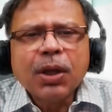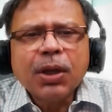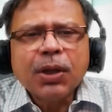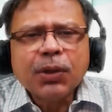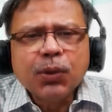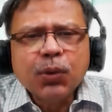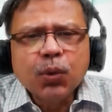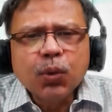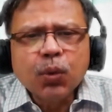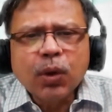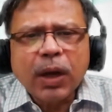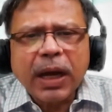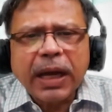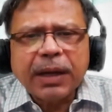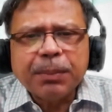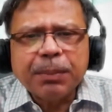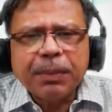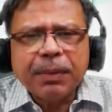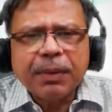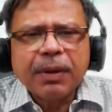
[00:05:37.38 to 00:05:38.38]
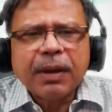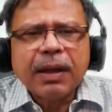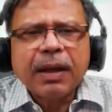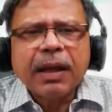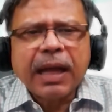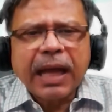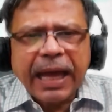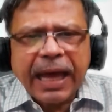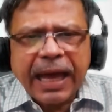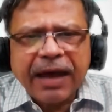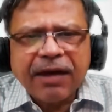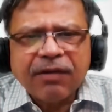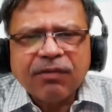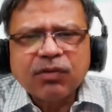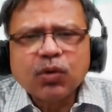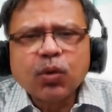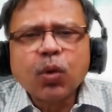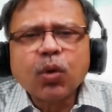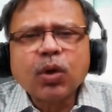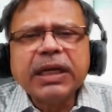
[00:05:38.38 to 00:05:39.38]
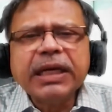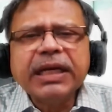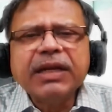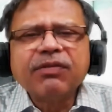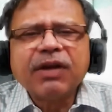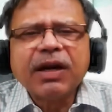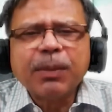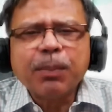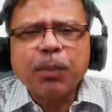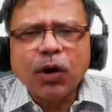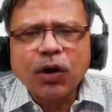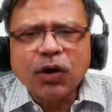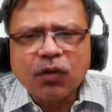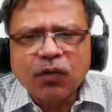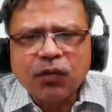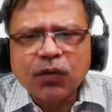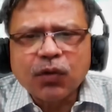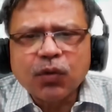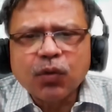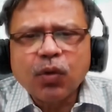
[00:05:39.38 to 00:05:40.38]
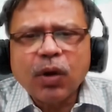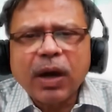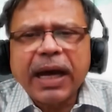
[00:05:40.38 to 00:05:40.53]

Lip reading: You can have totally different point of view